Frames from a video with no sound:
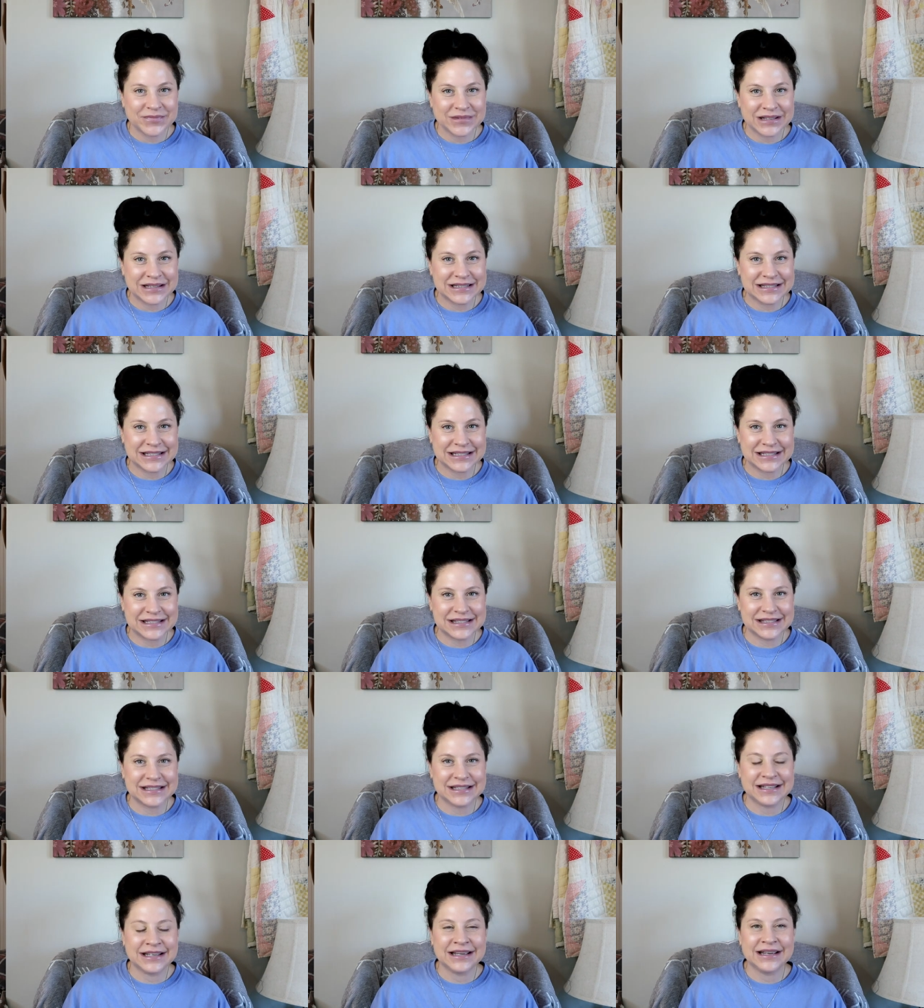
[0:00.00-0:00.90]
in
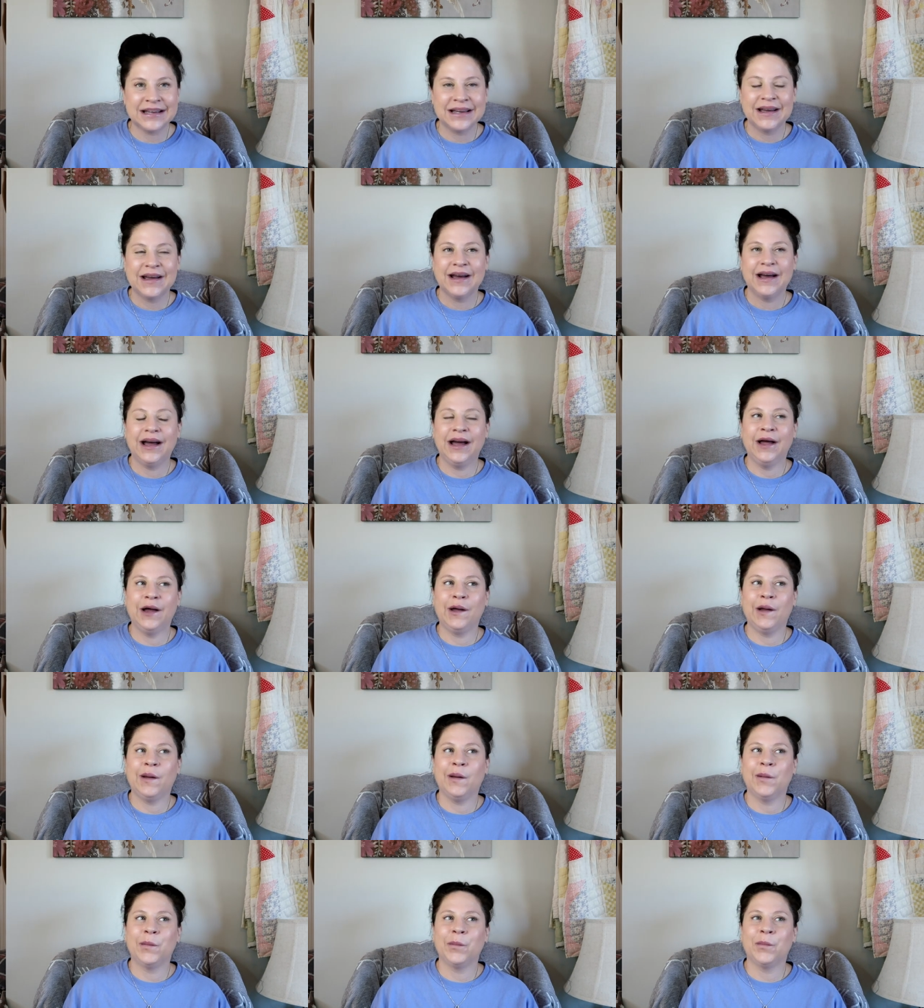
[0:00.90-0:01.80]
tennessee
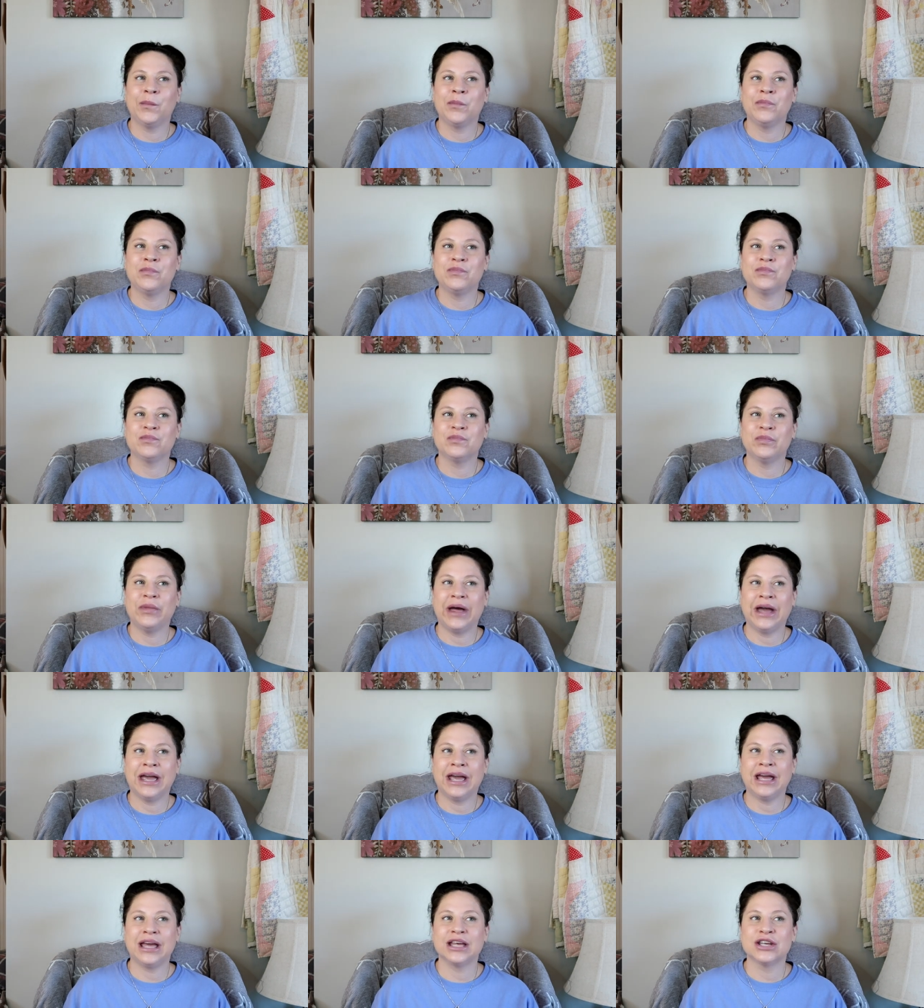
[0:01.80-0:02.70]
um
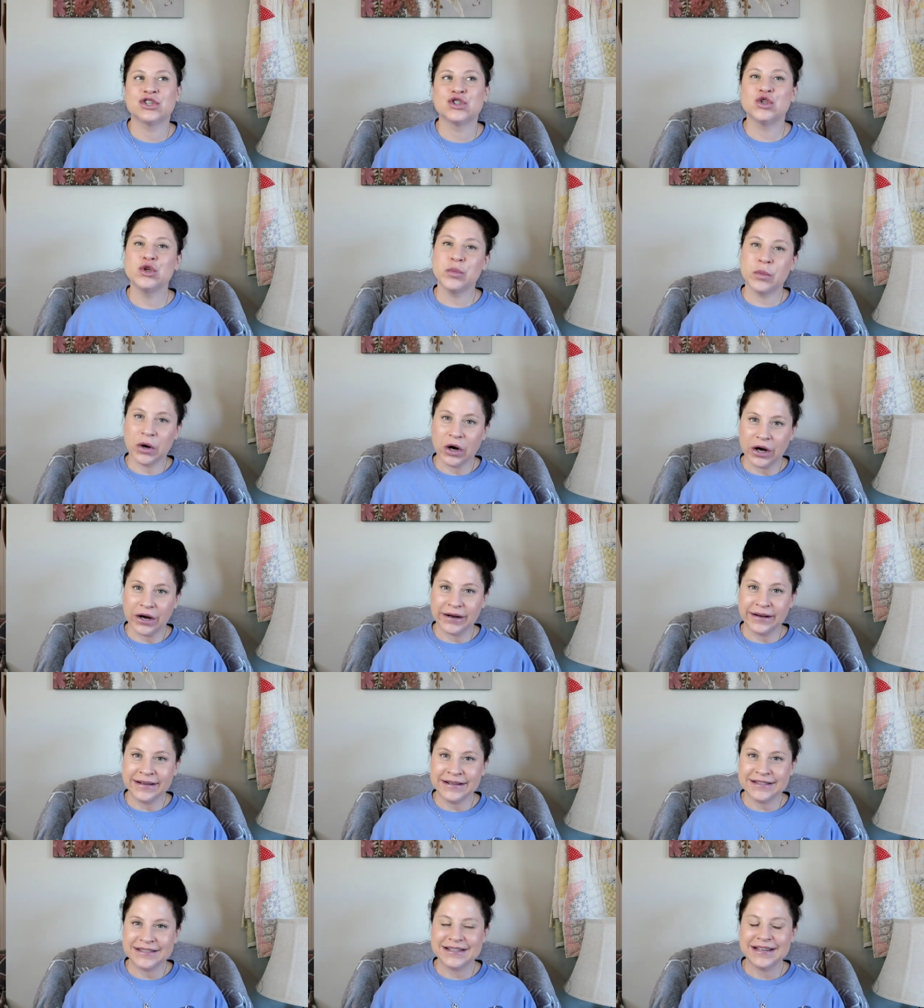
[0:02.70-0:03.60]
like super
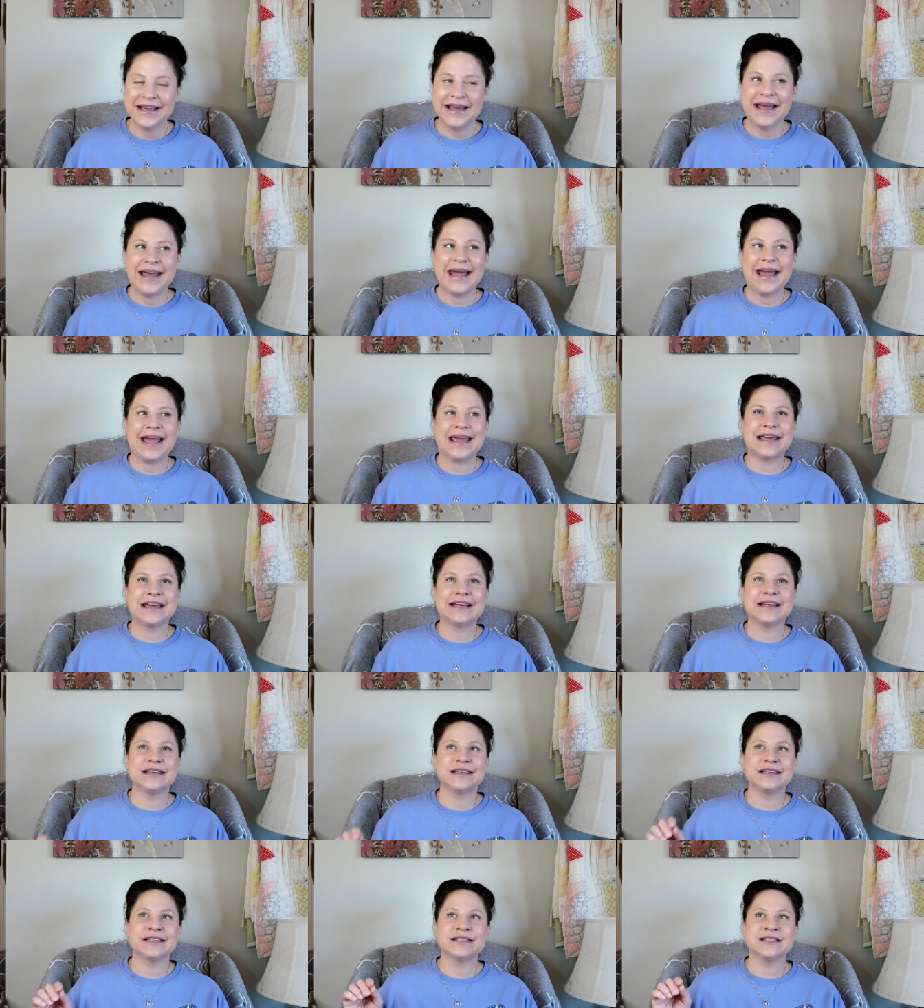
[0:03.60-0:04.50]
hot
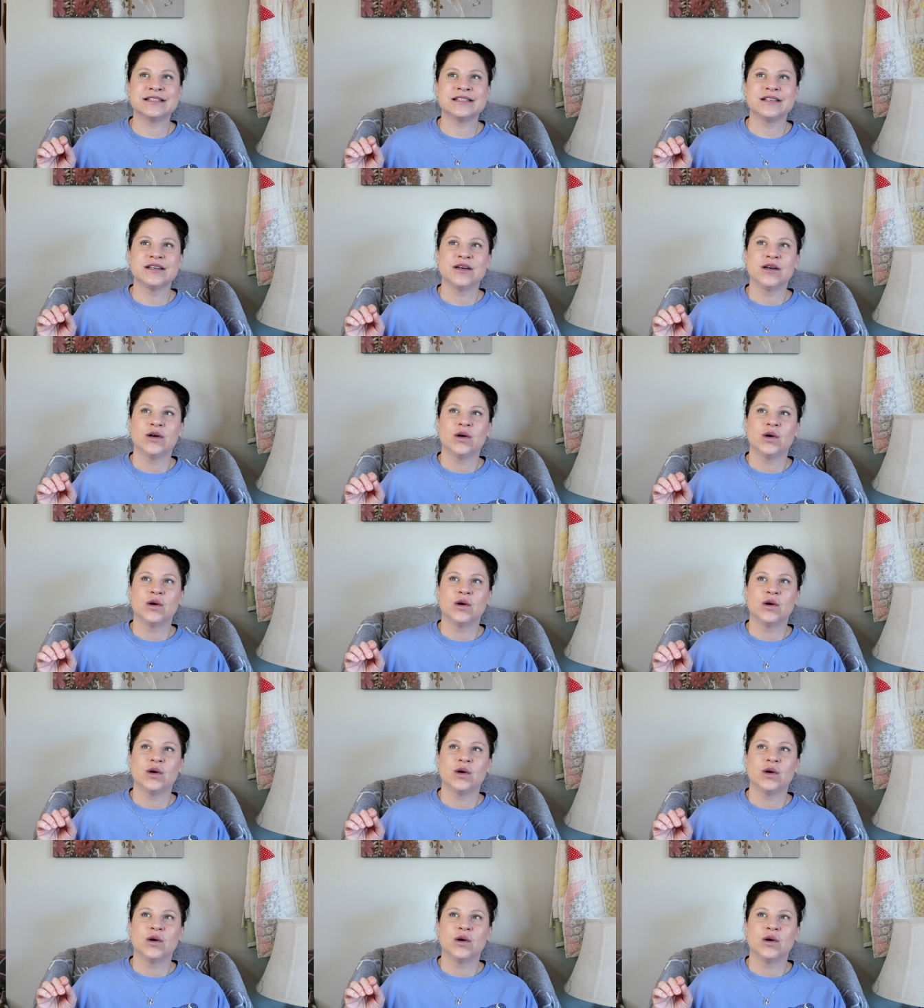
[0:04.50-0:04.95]
and